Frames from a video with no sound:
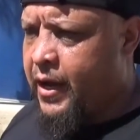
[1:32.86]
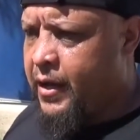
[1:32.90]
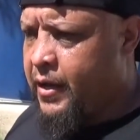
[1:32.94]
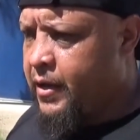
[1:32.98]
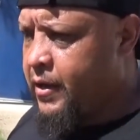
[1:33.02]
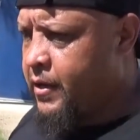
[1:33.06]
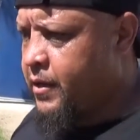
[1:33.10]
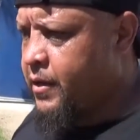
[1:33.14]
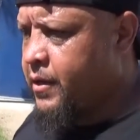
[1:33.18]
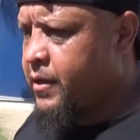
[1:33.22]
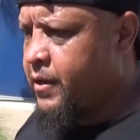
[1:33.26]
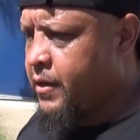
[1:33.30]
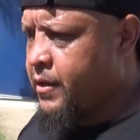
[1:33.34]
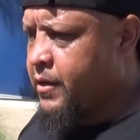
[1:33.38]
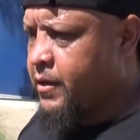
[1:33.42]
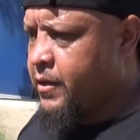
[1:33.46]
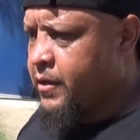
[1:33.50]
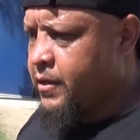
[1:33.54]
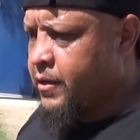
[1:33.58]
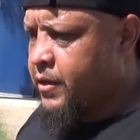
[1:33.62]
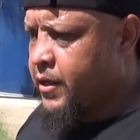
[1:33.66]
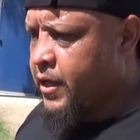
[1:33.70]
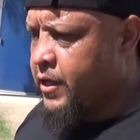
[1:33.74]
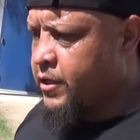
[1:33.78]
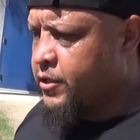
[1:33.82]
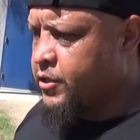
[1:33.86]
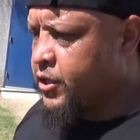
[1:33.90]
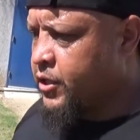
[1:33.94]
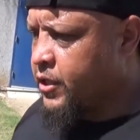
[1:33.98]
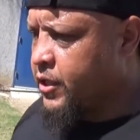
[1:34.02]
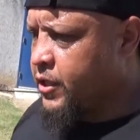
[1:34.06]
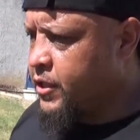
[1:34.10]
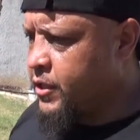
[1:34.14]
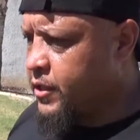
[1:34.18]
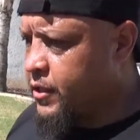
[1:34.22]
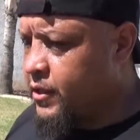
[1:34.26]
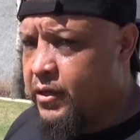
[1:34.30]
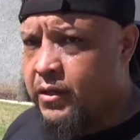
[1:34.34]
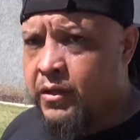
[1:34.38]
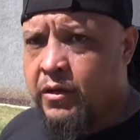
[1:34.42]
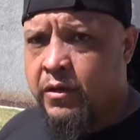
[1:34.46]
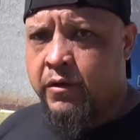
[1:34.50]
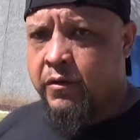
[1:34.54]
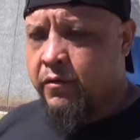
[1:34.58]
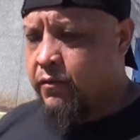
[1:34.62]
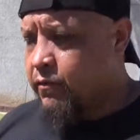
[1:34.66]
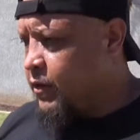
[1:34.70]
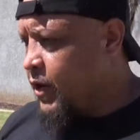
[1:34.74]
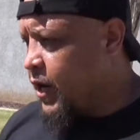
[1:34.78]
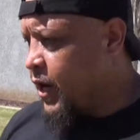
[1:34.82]
a, yeah, create you, an art
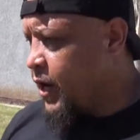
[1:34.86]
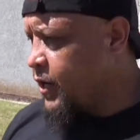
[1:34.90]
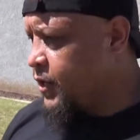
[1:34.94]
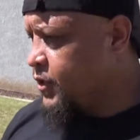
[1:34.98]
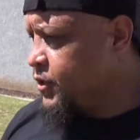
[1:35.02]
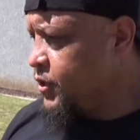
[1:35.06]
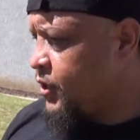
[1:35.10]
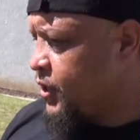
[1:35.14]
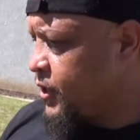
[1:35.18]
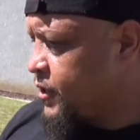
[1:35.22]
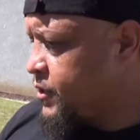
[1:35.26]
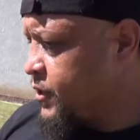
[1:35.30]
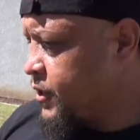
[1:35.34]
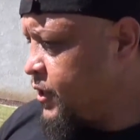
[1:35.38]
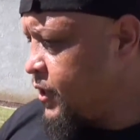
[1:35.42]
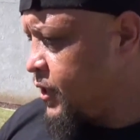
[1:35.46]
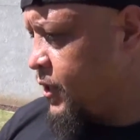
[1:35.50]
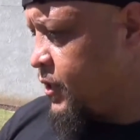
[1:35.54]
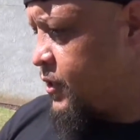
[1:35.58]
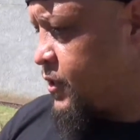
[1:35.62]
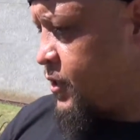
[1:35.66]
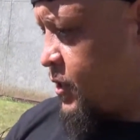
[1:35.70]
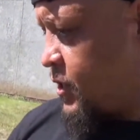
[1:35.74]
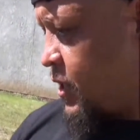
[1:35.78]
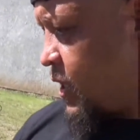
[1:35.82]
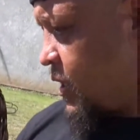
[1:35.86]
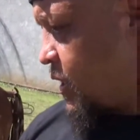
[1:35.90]
project. Right. As you can see, this is